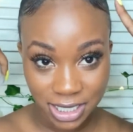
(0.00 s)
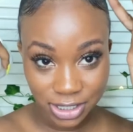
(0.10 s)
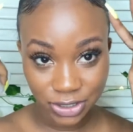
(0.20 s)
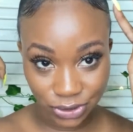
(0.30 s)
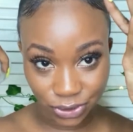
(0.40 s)

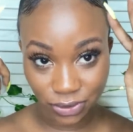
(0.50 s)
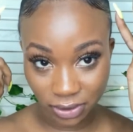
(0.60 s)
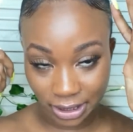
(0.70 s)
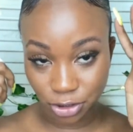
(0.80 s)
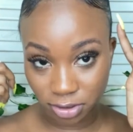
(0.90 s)
So
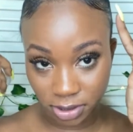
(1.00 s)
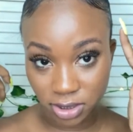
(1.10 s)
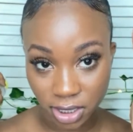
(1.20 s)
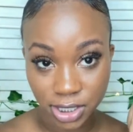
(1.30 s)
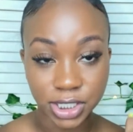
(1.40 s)
I just
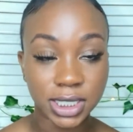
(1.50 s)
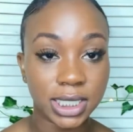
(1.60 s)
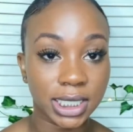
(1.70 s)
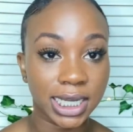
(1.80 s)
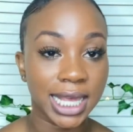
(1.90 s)
massage it
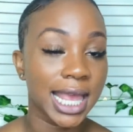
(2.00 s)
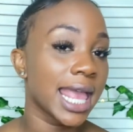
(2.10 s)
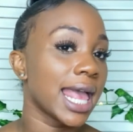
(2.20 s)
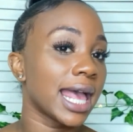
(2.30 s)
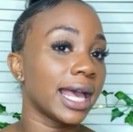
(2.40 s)
in,
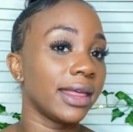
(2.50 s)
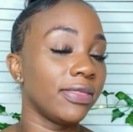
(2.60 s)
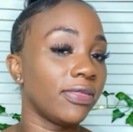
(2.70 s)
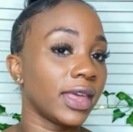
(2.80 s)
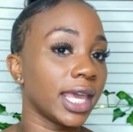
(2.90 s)

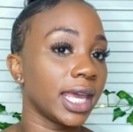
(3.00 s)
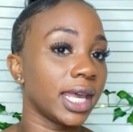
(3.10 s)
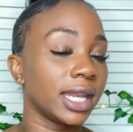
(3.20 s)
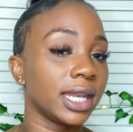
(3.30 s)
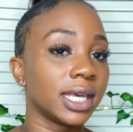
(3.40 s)
and
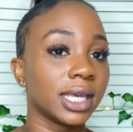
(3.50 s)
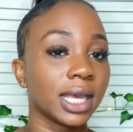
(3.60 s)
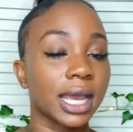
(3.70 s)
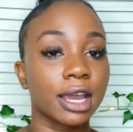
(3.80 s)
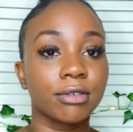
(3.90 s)
then
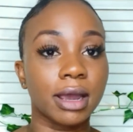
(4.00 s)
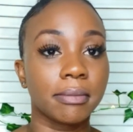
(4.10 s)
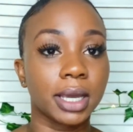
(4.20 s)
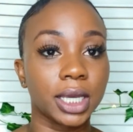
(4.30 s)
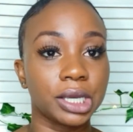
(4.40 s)
I wrap
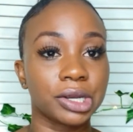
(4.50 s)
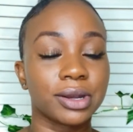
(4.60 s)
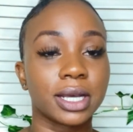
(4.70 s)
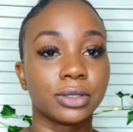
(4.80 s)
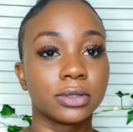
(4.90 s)
my hair
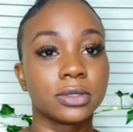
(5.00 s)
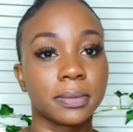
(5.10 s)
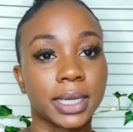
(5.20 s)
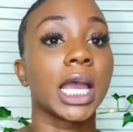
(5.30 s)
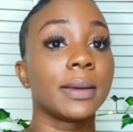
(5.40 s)
and go to
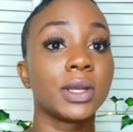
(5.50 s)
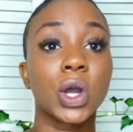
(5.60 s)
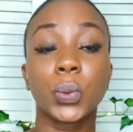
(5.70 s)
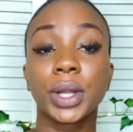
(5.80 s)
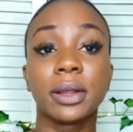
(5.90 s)
bed. I'm
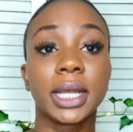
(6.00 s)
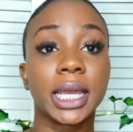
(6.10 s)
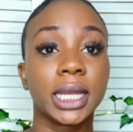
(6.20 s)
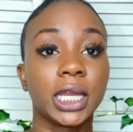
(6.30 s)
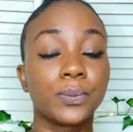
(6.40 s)
not wearing
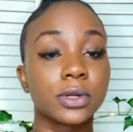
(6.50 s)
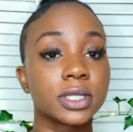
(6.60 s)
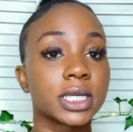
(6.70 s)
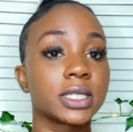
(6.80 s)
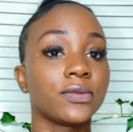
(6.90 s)
any
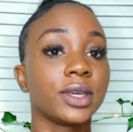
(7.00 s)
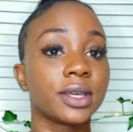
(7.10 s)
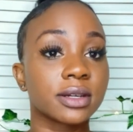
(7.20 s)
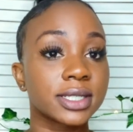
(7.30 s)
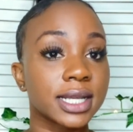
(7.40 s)
protective
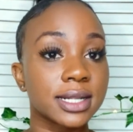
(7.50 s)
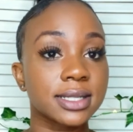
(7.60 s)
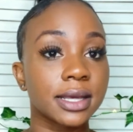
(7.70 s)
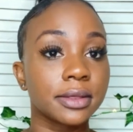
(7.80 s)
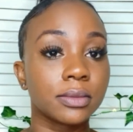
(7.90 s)
hairstyles
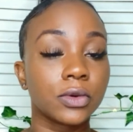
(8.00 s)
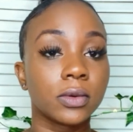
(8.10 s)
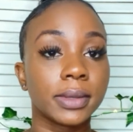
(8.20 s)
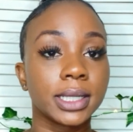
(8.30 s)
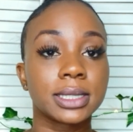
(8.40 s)
at the
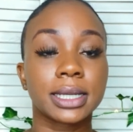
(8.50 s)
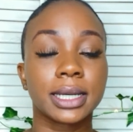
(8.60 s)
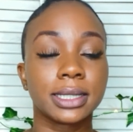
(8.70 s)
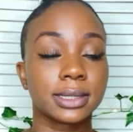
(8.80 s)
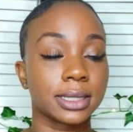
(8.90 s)
moment.
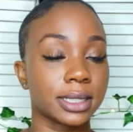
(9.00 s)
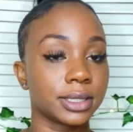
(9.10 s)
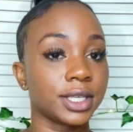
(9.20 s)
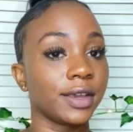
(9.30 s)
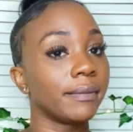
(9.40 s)
I decided
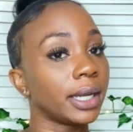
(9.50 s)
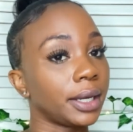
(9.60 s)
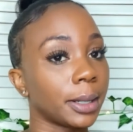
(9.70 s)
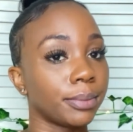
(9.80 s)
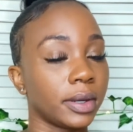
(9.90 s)
to give my
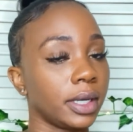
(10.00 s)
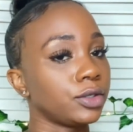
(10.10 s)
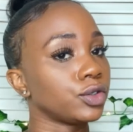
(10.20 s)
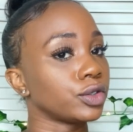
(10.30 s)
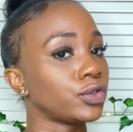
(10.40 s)
hair a break
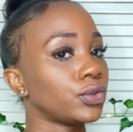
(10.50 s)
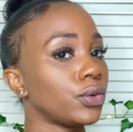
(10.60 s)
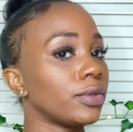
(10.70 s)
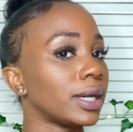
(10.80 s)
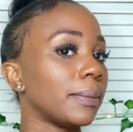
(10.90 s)
just
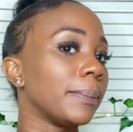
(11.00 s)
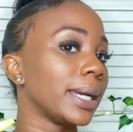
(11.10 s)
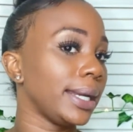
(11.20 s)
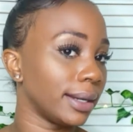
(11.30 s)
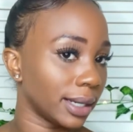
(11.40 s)
so that my
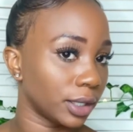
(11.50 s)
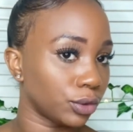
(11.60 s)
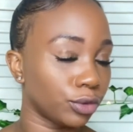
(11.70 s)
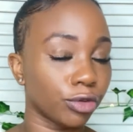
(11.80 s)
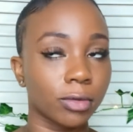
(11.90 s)
hairline
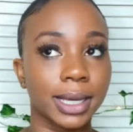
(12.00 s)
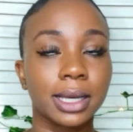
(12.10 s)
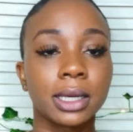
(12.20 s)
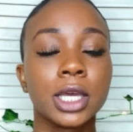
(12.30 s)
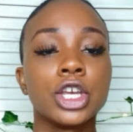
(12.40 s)
could grow
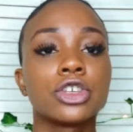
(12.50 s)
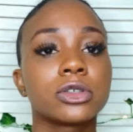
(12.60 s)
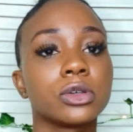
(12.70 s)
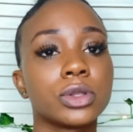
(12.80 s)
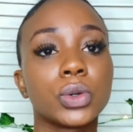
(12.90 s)
back.
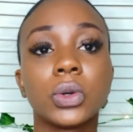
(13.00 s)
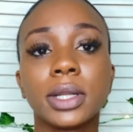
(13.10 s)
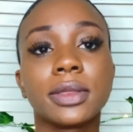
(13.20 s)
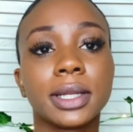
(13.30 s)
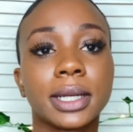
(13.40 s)
So the only
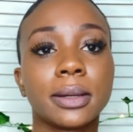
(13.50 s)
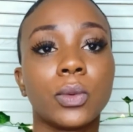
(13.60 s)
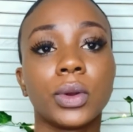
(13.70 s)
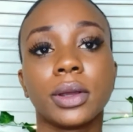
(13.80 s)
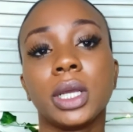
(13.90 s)
thing that I'm
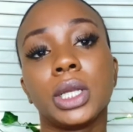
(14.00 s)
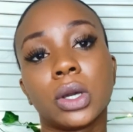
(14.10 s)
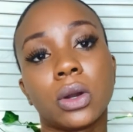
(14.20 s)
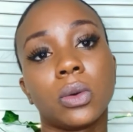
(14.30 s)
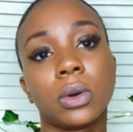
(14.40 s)
wearing
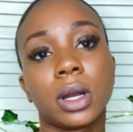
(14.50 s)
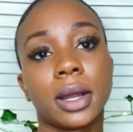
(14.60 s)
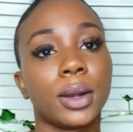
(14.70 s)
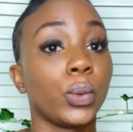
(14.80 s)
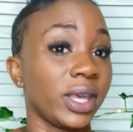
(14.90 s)
now
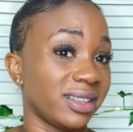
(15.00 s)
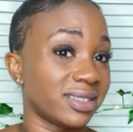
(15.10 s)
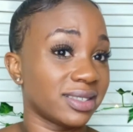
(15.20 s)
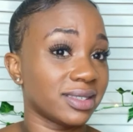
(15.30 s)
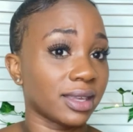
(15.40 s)
are
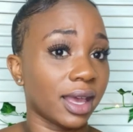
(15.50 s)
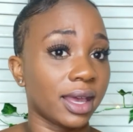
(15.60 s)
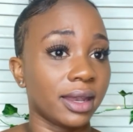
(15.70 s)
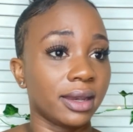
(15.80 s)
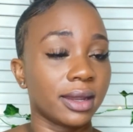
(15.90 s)
wigs.
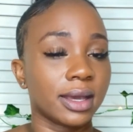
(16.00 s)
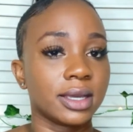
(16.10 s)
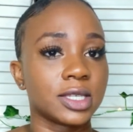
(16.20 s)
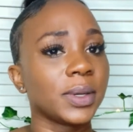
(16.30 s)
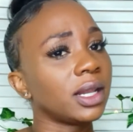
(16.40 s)
And I
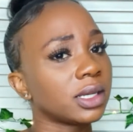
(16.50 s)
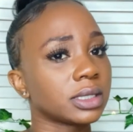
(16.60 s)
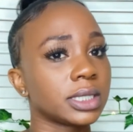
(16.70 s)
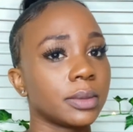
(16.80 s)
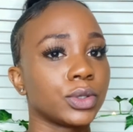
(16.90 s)
spend a lot
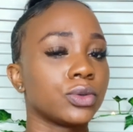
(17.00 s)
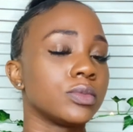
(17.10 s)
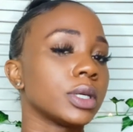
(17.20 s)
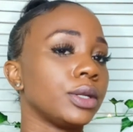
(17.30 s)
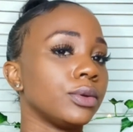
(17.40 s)
of time at home,
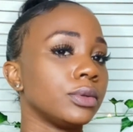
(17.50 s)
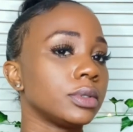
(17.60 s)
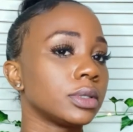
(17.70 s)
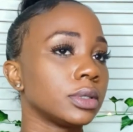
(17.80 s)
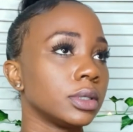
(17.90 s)
so I
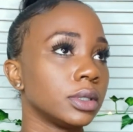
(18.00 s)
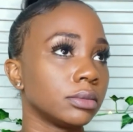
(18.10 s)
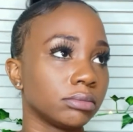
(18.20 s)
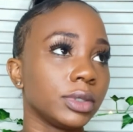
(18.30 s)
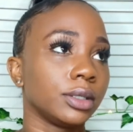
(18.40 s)
don't,
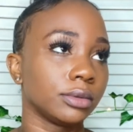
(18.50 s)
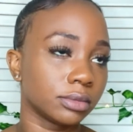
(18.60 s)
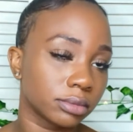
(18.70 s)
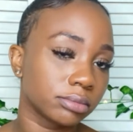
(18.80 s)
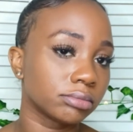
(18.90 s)
you know,
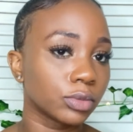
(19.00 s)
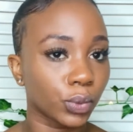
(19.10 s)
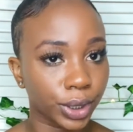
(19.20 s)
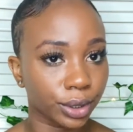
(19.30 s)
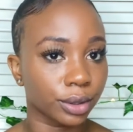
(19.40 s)

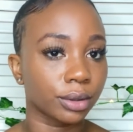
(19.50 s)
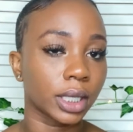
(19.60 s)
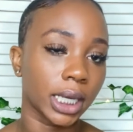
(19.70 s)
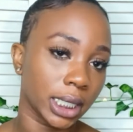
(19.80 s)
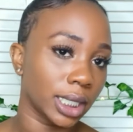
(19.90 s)
wear
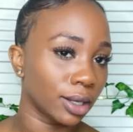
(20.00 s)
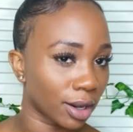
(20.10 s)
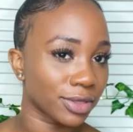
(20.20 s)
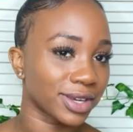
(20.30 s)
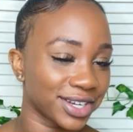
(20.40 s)
any
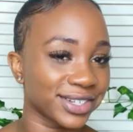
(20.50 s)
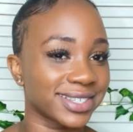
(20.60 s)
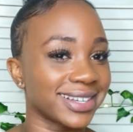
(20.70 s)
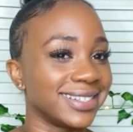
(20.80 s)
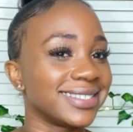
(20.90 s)
other
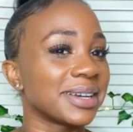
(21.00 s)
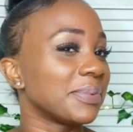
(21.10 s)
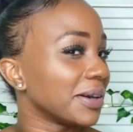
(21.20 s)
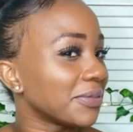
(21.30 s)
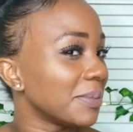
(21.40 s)
hairstyles
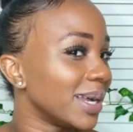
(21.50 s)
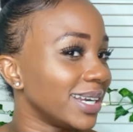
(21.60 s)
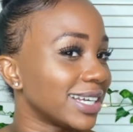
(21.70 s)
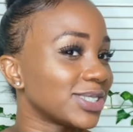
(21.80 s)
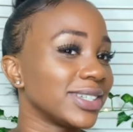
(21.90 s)
apart from my
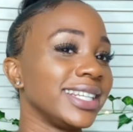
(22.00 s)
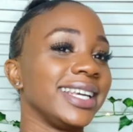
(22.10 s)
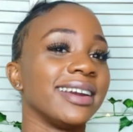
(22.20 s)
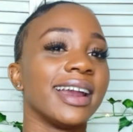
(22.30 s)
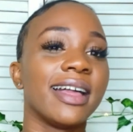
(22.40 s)
natural
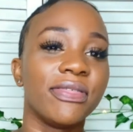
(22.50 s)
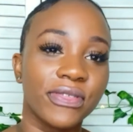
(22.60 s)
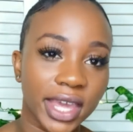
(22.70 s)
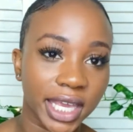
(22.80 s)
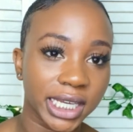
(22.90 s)
hair, and
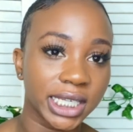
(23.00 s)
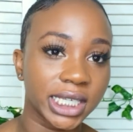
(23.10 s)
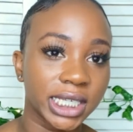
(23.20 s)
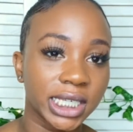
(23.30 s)
then